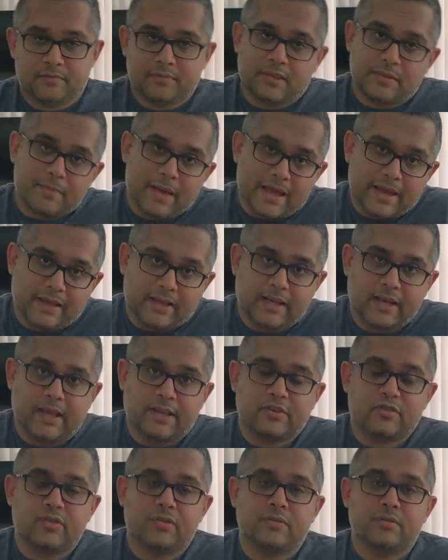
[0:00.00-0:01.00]
thematic
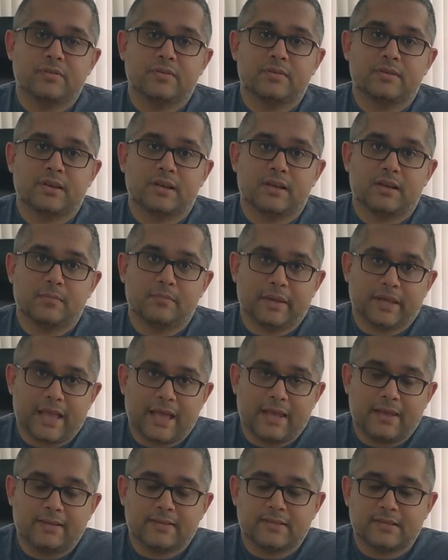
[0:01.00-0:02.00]
connections,
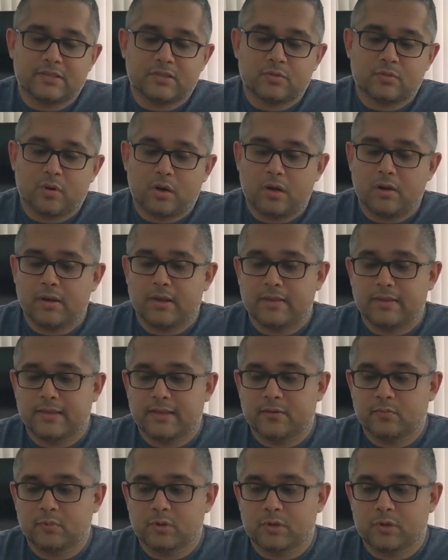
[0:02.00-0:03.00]
mechanics, and so on, and
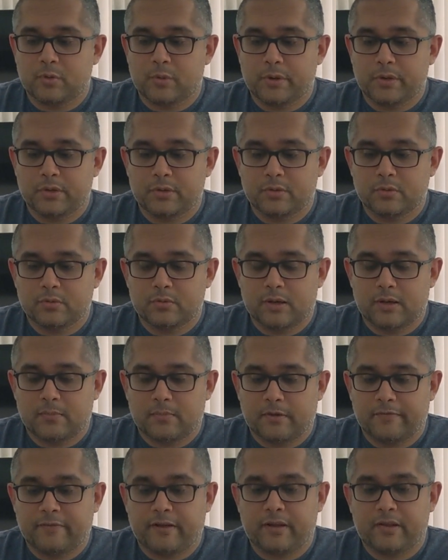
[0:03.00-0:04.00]
then we'll go into
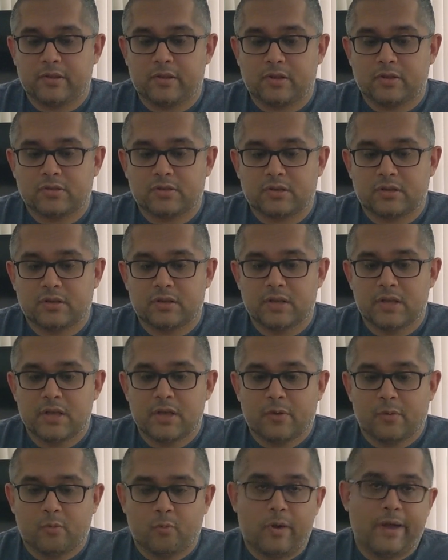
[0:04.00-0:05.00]
my final thoughts on
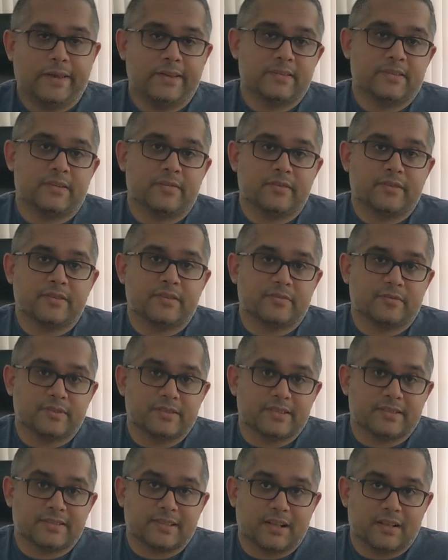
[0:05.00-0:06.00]
why this is in the
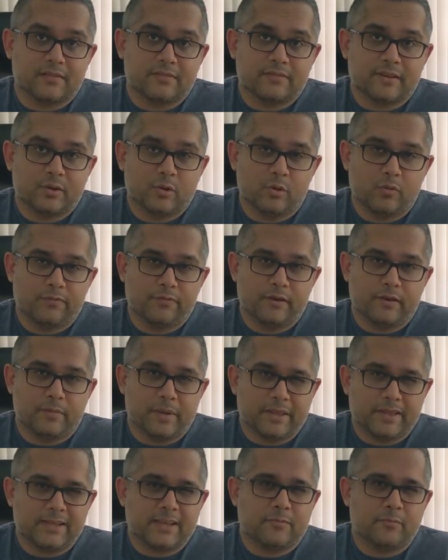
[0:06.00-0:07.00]
series itself, and hopefully
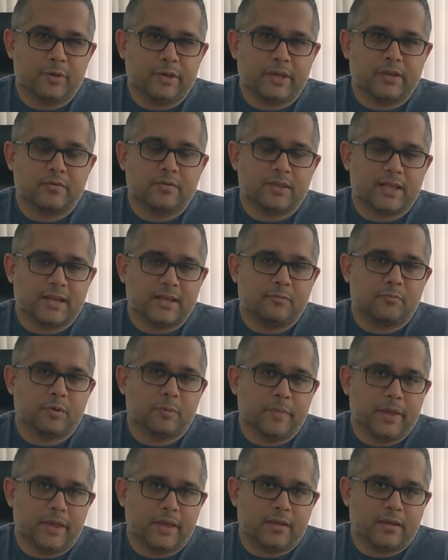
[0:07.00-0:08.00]
by the time we get to that it
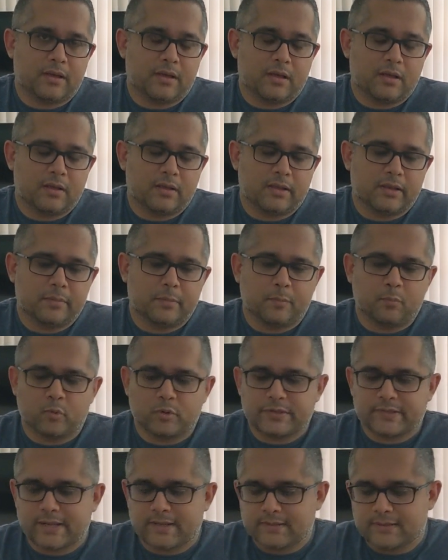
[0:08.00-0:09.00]
will make a little bit
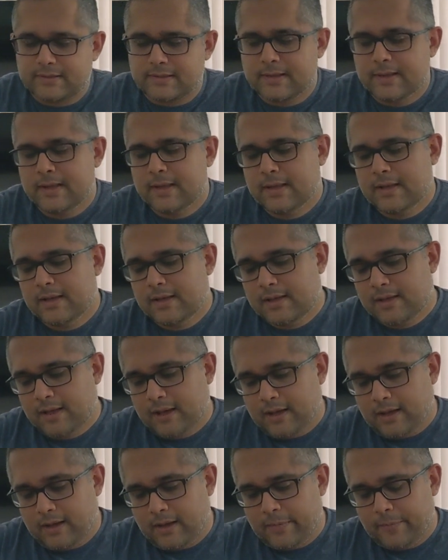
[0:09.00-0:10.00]
more sense.
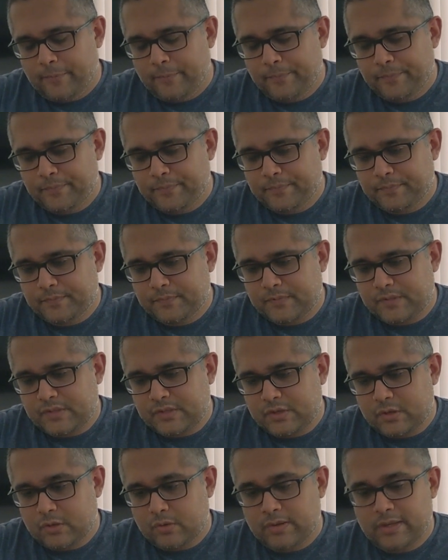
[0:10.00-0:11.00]

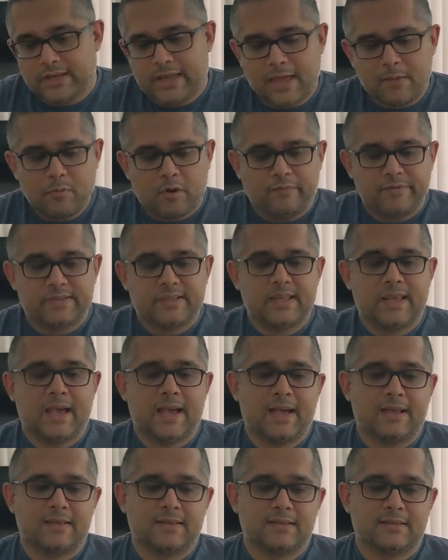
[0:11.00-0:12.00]
So the game obviously
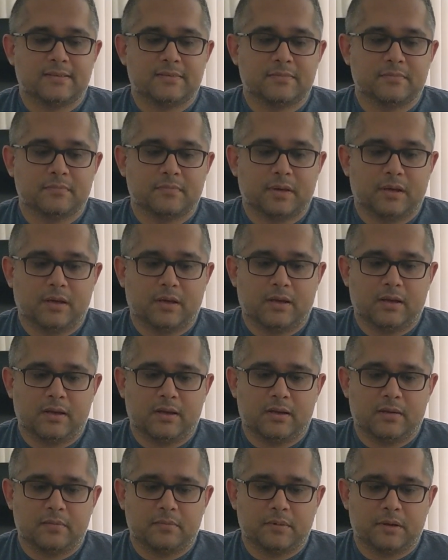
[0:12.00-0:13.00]
has
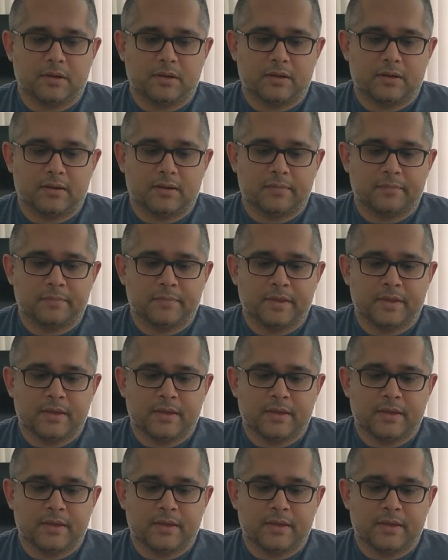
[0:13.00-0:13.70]
a